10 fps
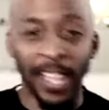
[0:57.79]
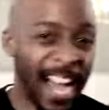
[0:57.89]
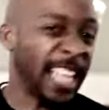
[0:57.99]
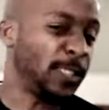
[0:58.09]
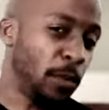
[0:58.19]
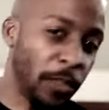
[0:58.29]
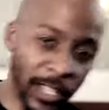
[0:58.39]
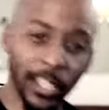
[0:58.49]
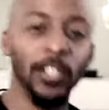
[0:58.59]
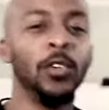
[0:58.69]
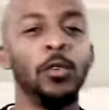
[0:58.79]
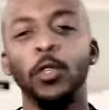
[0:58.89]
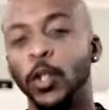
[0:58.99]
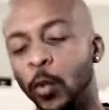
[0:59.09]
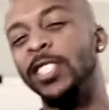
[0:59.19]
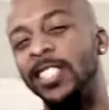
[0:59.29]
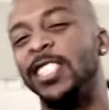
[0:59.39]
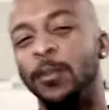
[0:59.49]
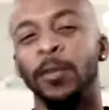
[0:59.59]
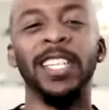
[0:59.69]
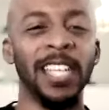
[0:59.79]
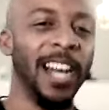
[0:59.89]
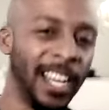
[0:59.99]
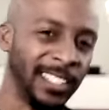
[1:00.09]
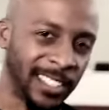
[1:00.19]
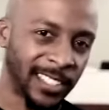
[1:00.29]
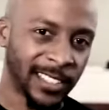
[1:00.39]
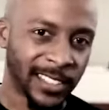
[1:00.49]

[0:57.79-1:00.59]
gospel, the good news. What does this mean to us?